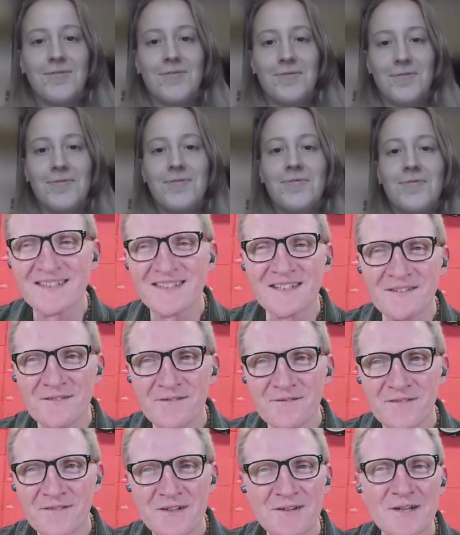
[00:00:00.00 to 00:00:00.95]
Excellent.
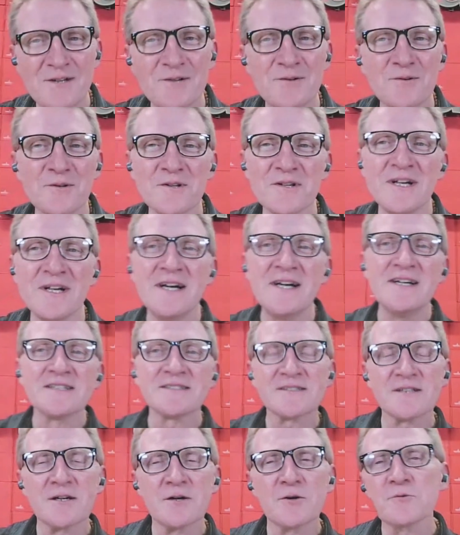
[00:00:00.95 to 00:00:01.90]
Very cool.
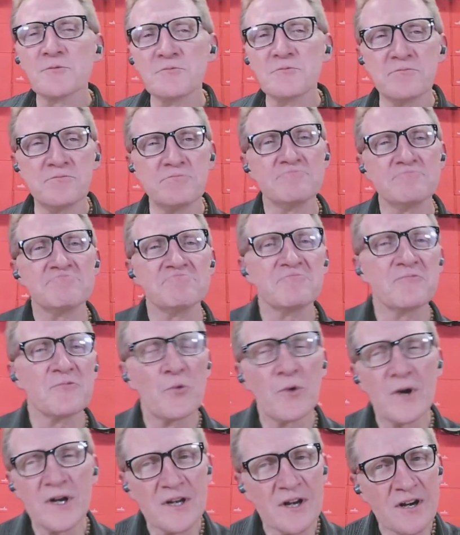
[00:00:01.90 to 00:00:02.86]
So
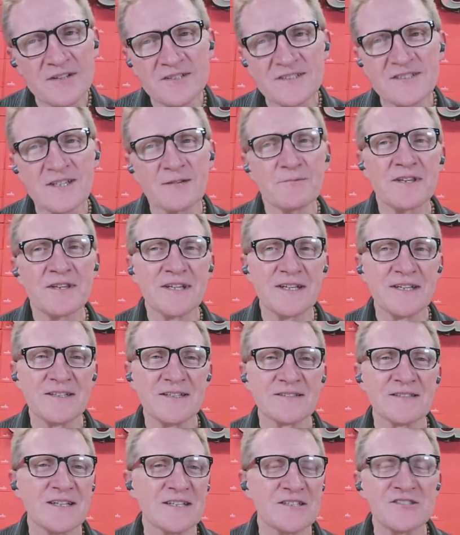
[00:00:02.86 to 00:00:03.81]
what are some of
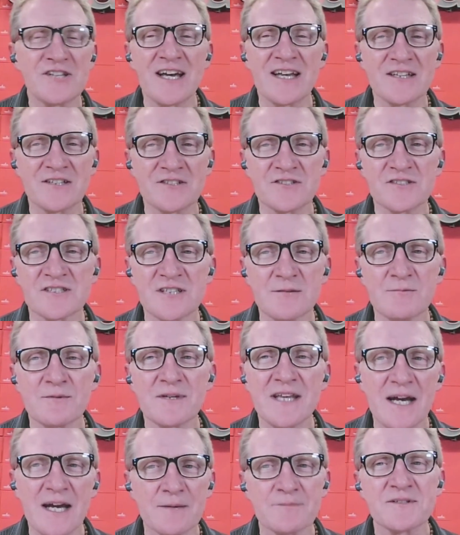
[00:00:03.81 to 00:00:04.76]
these uh, challenges, some of
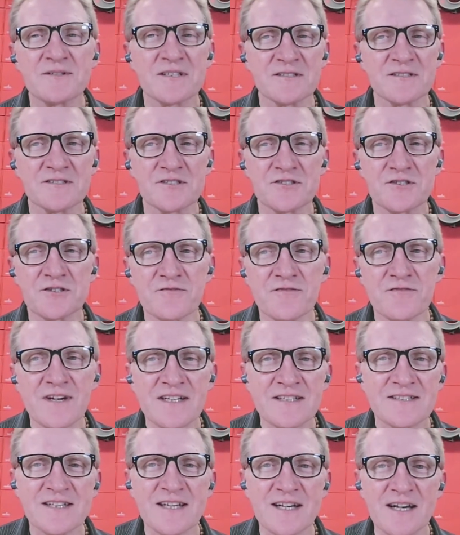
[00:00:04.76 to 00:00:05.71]
the obstacles that you're
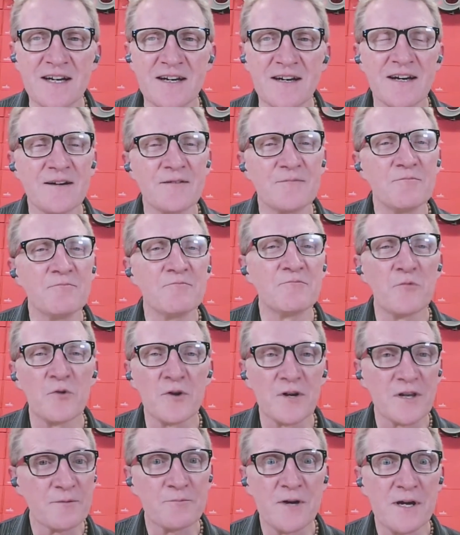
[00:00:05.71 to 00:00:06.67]
facing? Um,
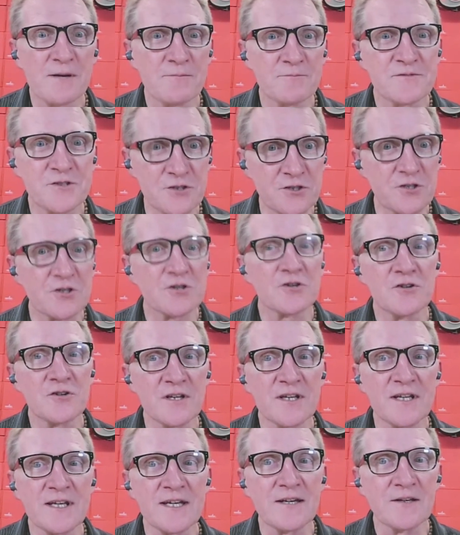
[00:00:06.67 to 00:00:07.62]
what are the problems you're
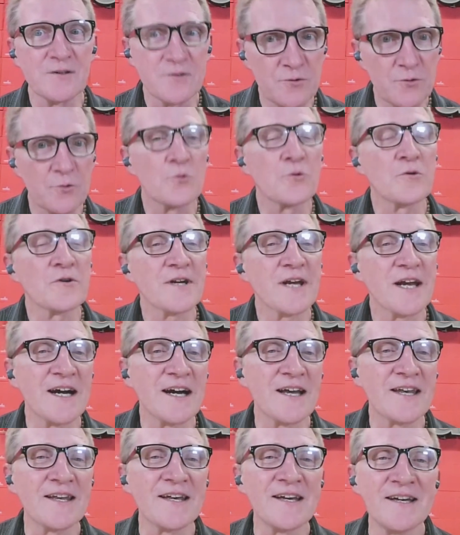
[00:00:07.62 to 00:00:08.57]
currently working
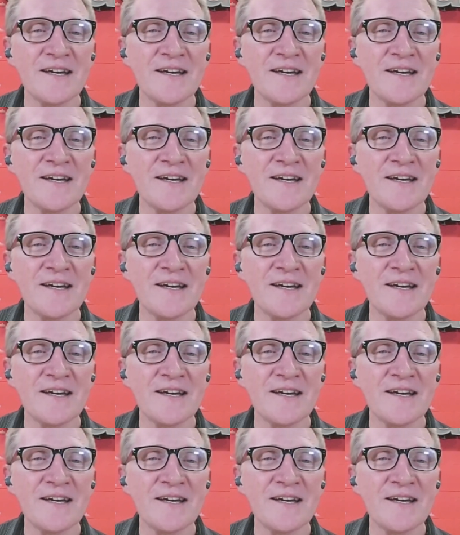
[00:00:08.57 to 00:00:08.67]
on?